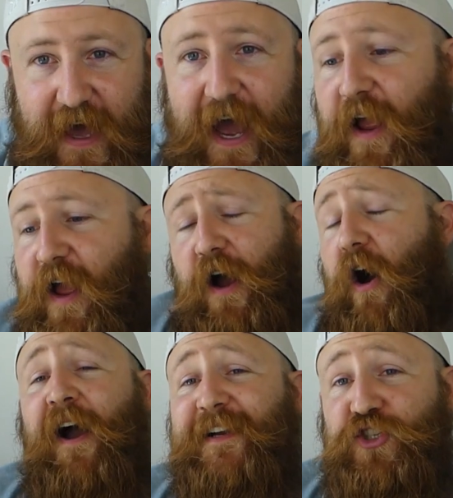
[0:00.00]
that.
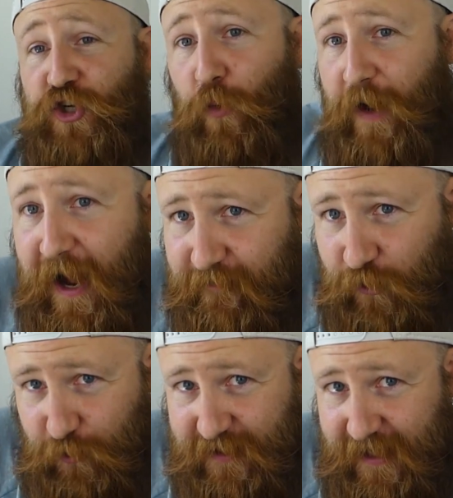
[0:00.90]
I don't have
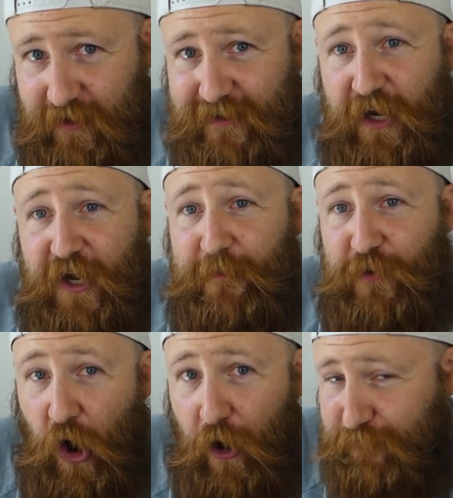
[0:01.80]
those skills. I am
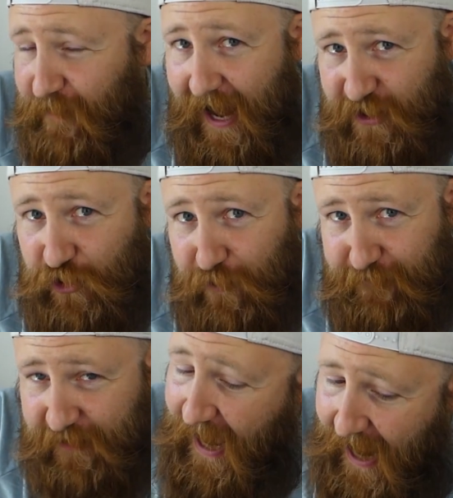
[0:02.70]
not flash enough
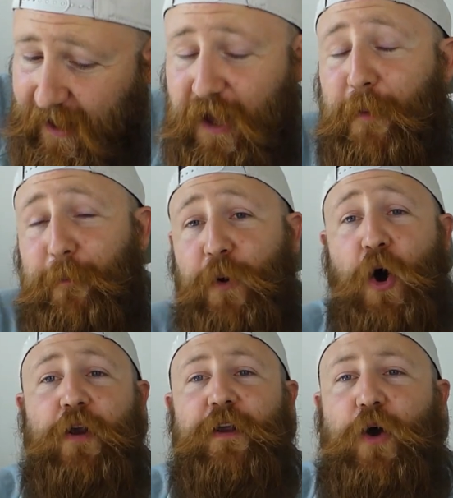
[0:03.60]
for that.
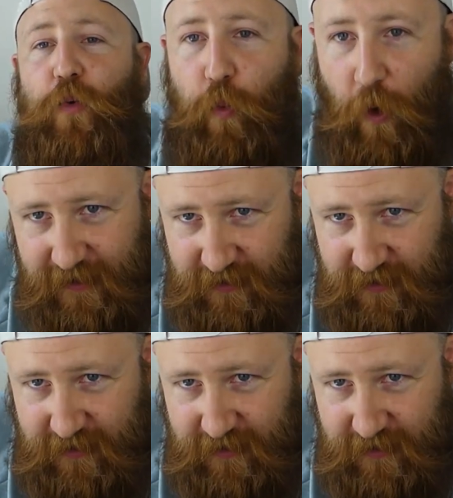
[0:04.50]
But white